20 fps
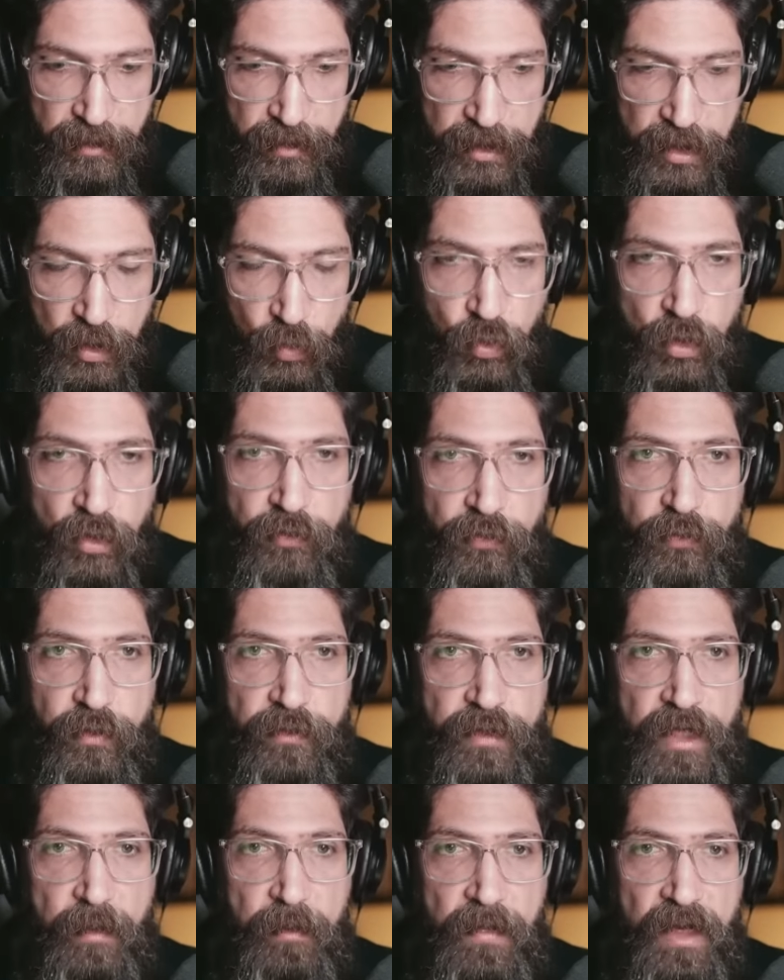he wants for
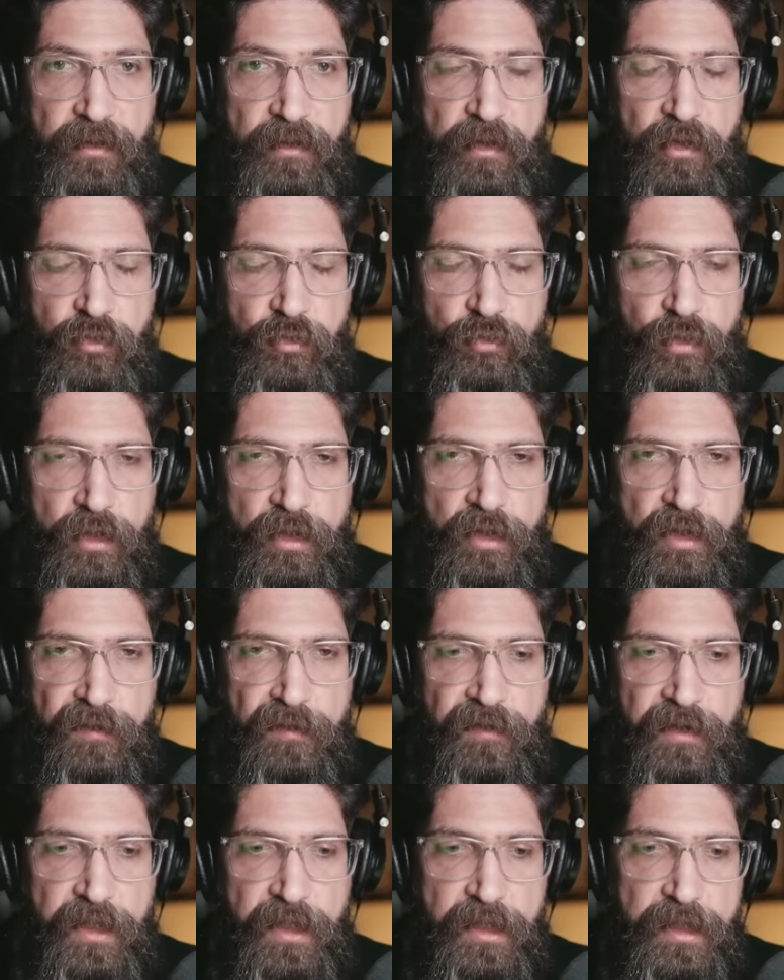the Americans to
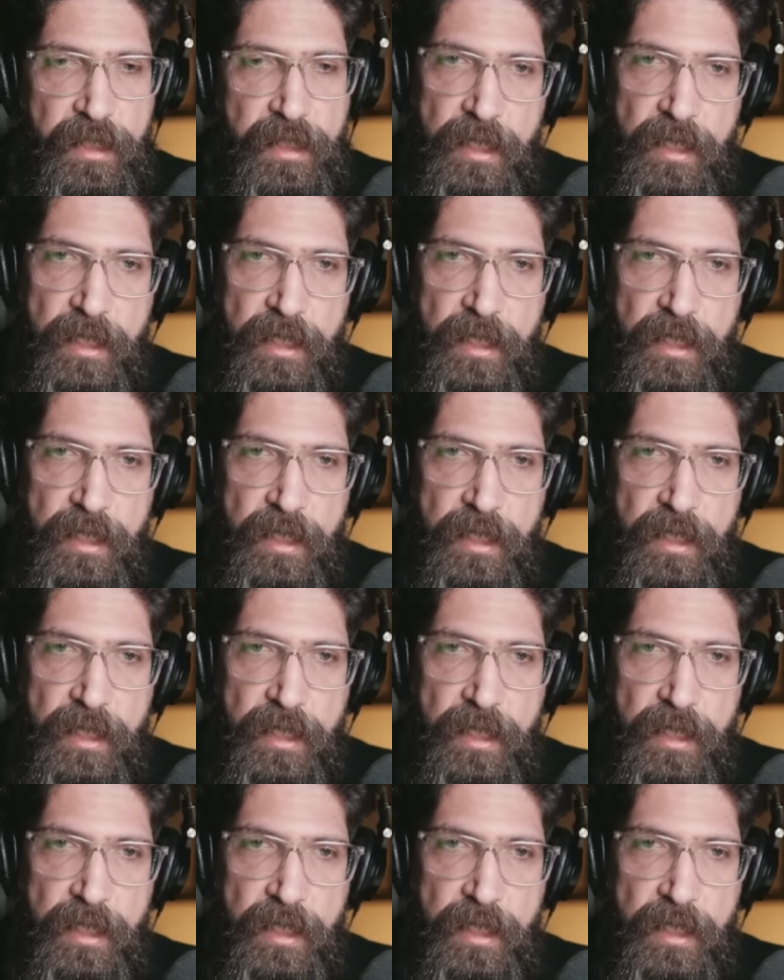intervene,